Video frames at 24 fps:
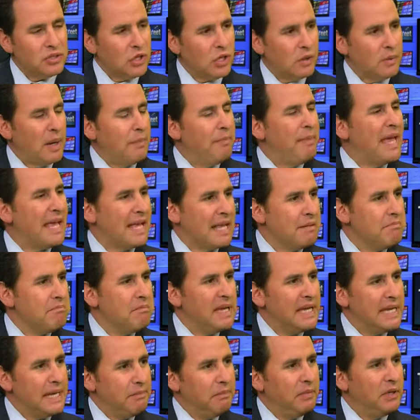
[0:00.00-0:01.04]
talk about making
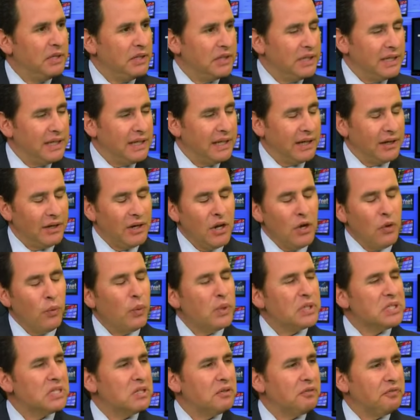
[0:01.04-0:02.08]
me a millionaire.
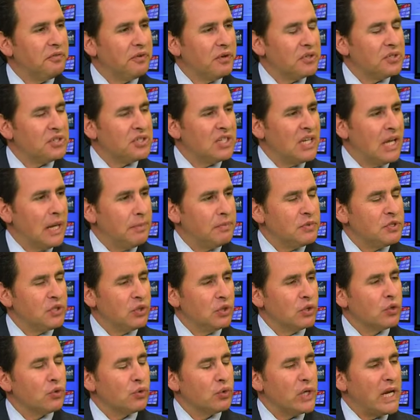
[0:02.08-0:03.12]
What's the first step to
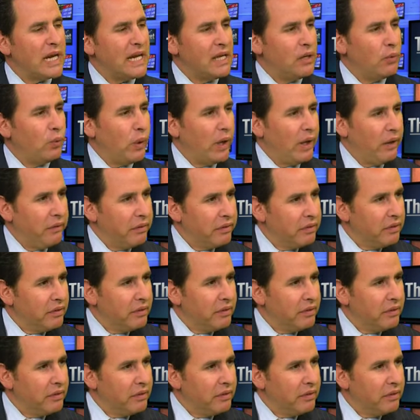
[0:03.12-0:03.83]
creating wealth?